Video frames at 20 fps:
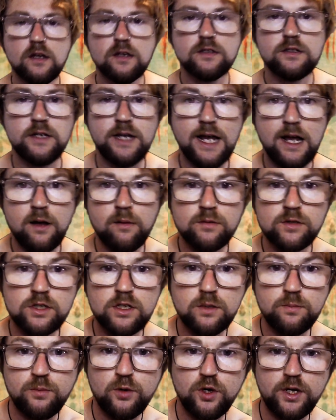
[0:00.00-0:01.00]
So now I'm going
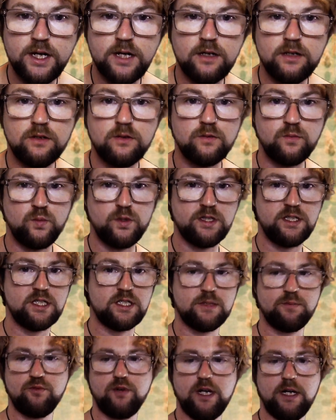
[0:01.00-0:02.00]
to put in with
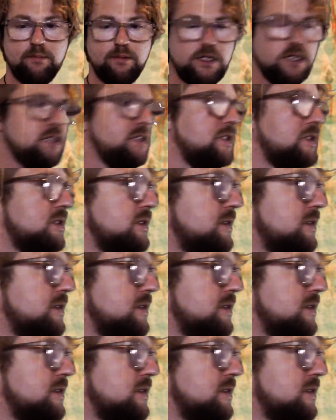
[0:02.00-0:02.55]
spray blood.